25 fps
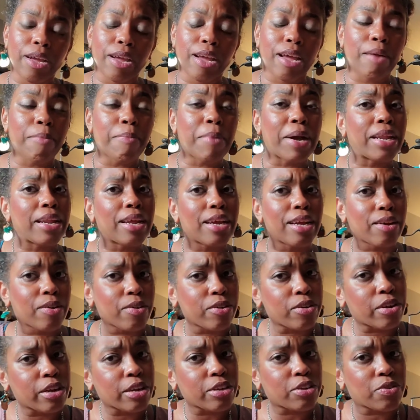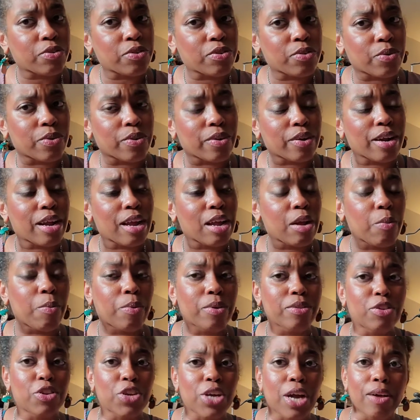It might not irritate your daughter.
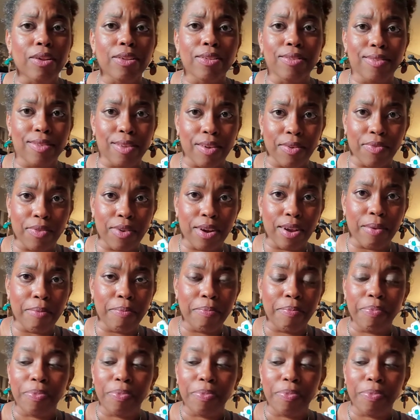Everyone's child is different.